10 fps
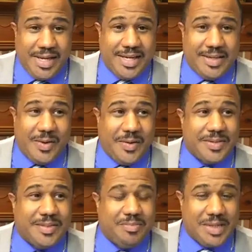And
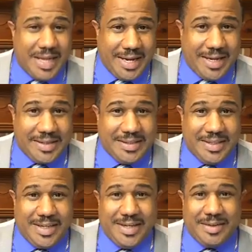on the blog,
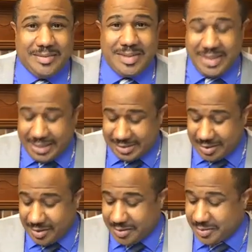um, the latest
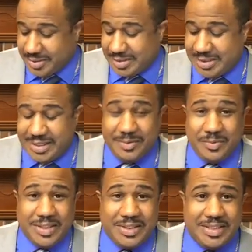article is
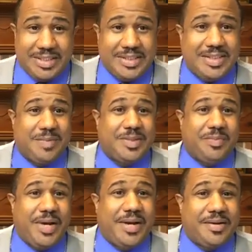dealing with this
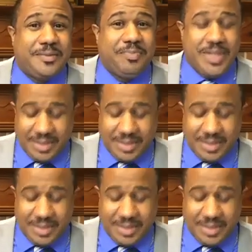subject matter